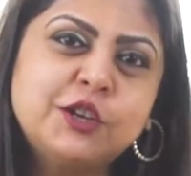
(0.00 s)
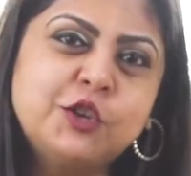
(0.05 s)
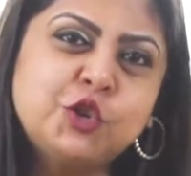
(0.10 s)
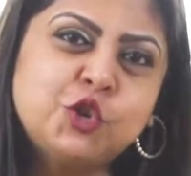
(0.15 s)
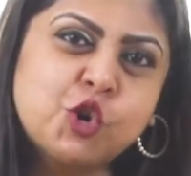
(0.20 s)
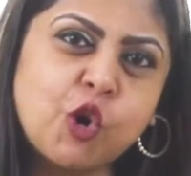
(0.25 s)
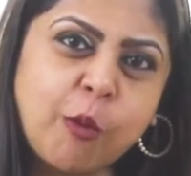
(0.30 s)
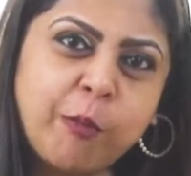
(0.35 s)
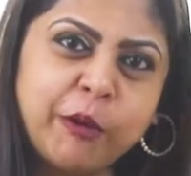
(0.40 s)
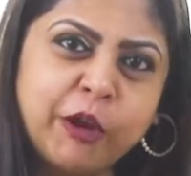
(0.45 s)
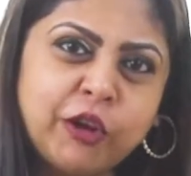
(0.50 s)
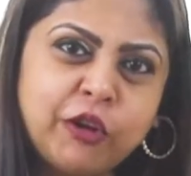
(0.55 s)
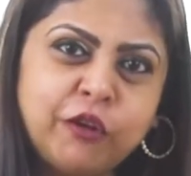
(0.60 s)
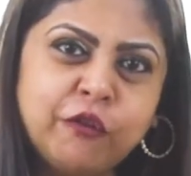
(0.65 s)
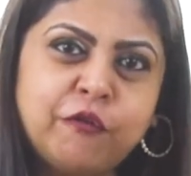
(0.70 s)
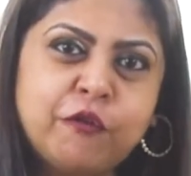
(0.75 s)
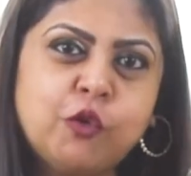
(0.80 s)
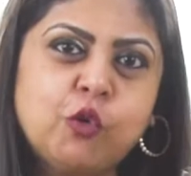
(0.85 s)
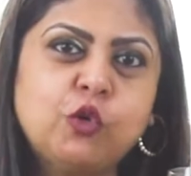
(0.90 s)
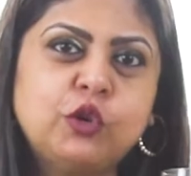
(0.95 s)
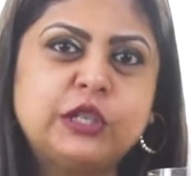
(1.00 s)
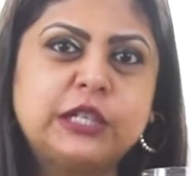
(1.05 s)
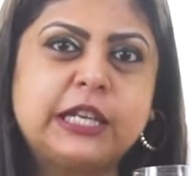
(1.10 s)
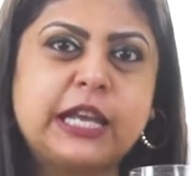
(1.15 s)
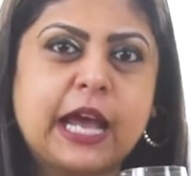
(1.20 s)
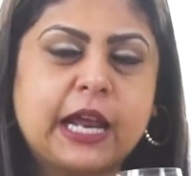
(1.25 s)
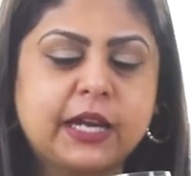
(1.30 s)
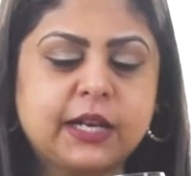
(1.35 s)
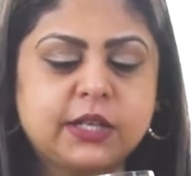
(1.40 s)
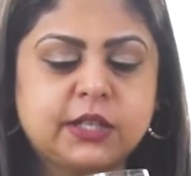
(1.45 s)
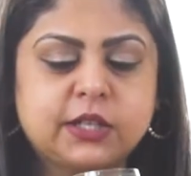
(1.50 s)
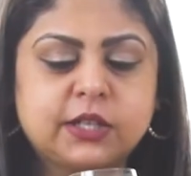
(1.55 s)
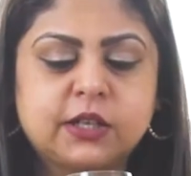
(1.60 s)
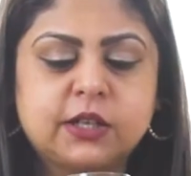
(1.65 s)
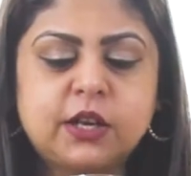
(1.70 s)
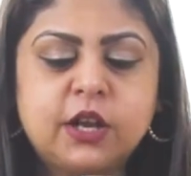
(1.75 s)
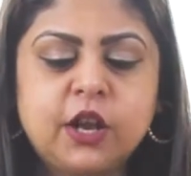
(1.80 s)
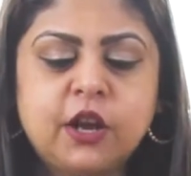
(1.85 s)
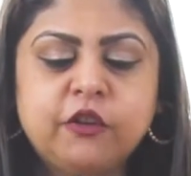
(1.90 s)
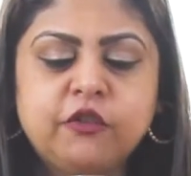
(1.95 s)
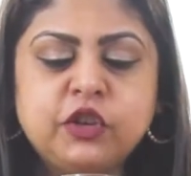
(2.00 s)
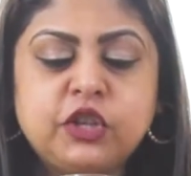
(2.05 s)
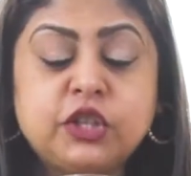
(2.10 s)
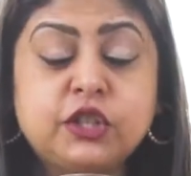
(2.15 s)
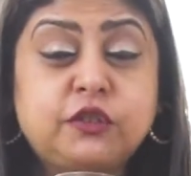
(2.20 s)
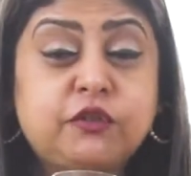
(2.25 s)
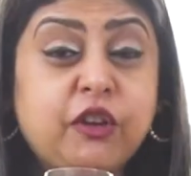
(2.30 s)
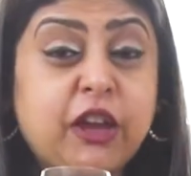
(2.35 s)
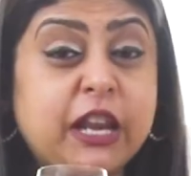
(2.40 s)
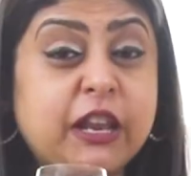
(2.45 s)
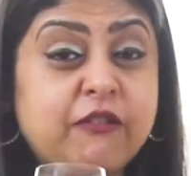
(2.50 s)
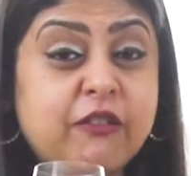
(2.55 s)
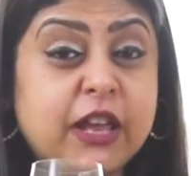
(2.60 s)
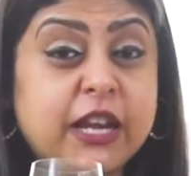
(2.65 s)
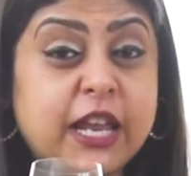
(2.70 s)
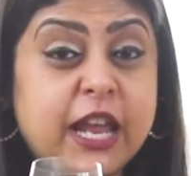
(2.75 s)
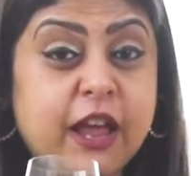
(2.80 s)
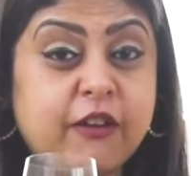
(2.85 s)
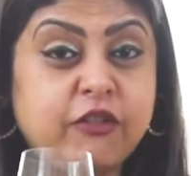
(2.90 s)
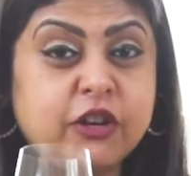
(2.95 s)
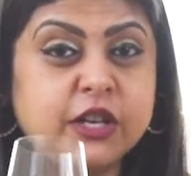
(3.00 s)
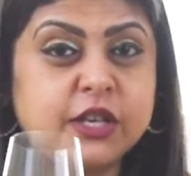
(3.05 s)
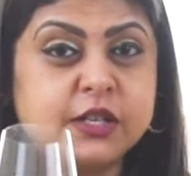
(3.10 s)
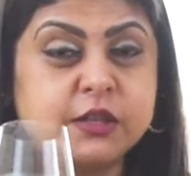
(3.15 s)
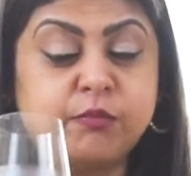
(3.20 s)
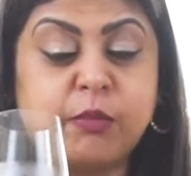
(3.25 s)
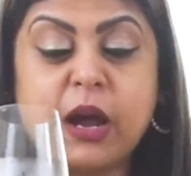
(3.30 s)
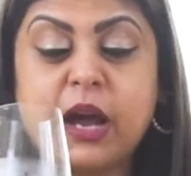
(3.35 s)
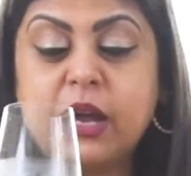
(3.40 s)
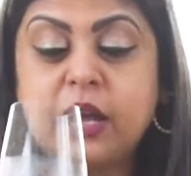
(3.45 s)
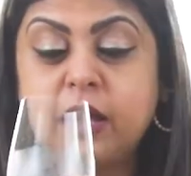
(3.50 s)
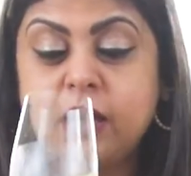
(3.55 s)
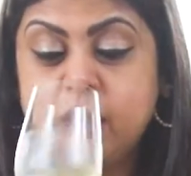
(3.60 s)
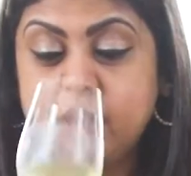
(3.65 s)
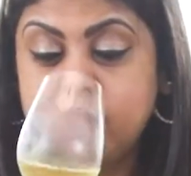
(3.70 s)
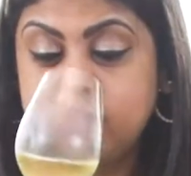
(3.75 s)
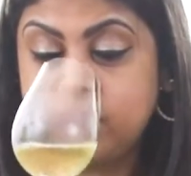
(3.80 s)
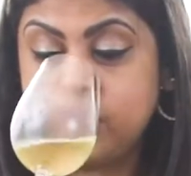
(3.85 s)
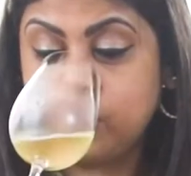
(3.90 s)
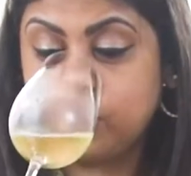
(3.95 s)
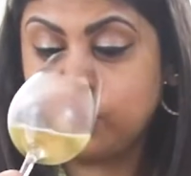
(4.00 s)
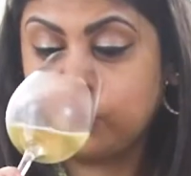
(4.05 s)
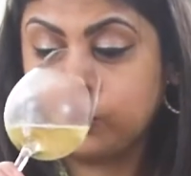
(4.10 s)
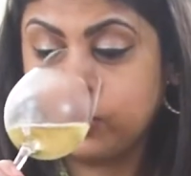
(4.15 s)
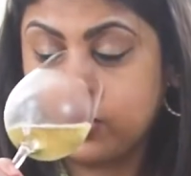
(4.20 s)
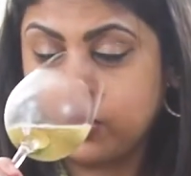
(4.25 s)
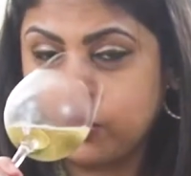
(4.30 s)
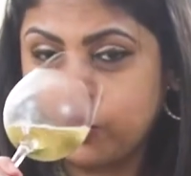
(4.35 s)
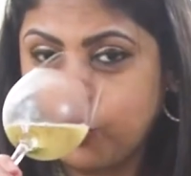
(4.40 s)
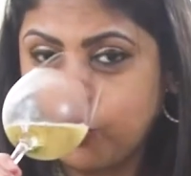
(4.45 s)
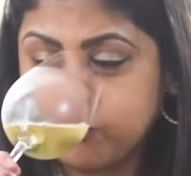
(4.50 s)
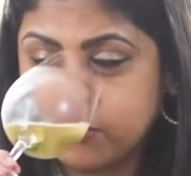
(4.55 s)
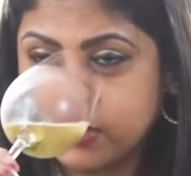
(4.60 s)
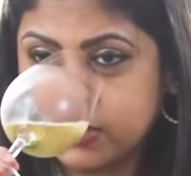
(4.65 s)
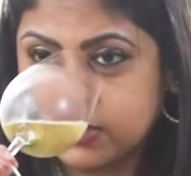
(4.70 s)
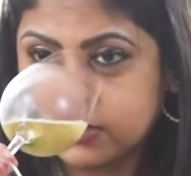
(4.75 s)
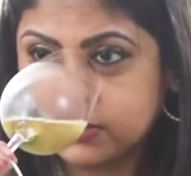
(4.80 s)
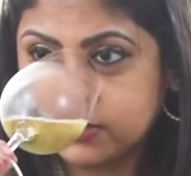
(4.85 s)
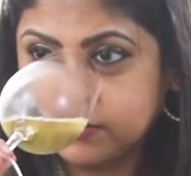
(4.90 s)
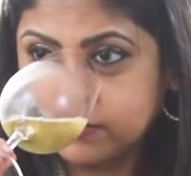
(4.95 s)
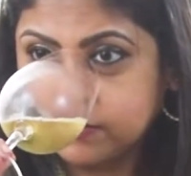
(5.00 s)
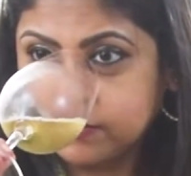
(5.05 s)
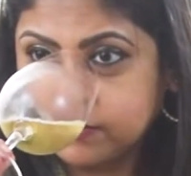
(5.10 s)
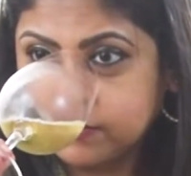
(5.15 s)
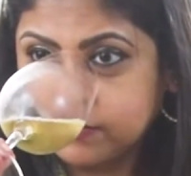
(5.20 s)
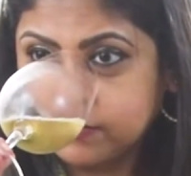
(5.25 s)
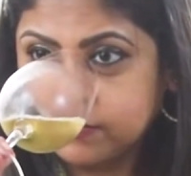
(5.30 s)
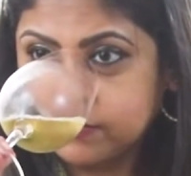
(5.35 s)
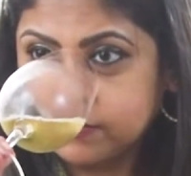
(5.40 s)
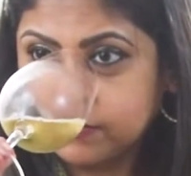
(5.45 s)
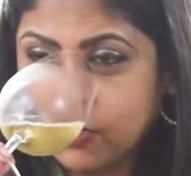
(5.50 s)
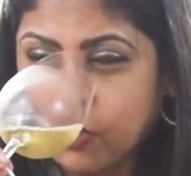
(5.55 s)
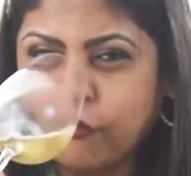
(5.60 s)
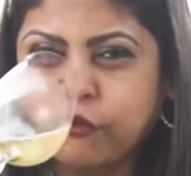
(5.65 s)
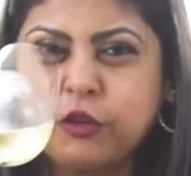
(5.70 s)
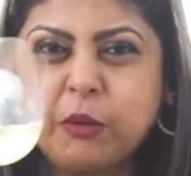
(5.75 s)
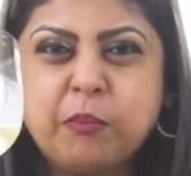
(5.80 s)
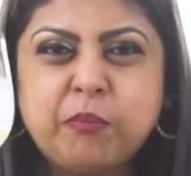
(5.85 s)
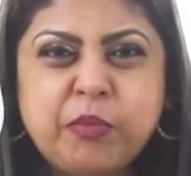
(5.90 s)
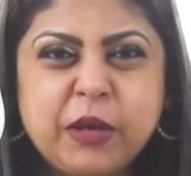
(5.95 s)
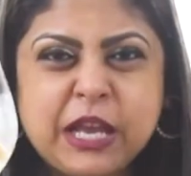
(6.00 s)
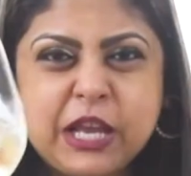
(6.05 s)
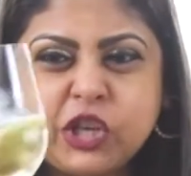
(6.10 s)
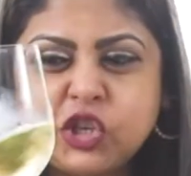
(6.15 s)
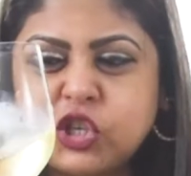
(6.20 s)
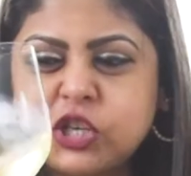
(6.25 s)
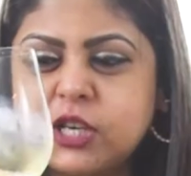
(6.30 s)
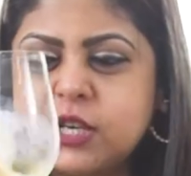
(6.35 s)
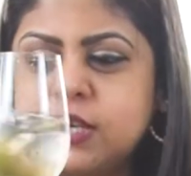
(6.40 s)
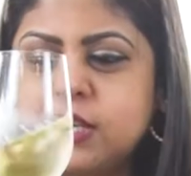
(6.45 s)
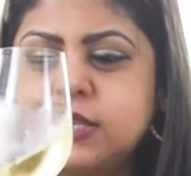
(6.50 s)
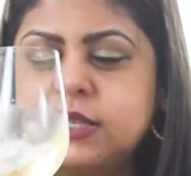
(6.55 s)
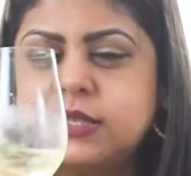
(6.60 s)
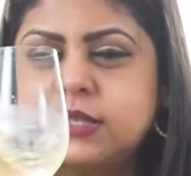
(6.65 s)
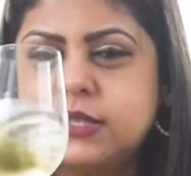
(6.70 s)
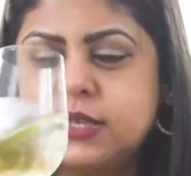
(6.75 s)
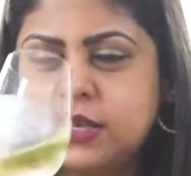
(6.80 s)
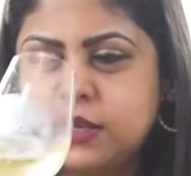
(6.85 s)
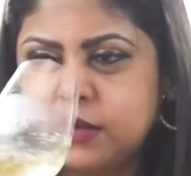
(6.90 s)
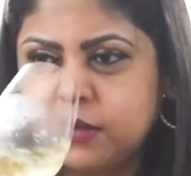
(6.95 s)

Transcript: tropical fruit character, which is very, very evident by the aromas of the peaches,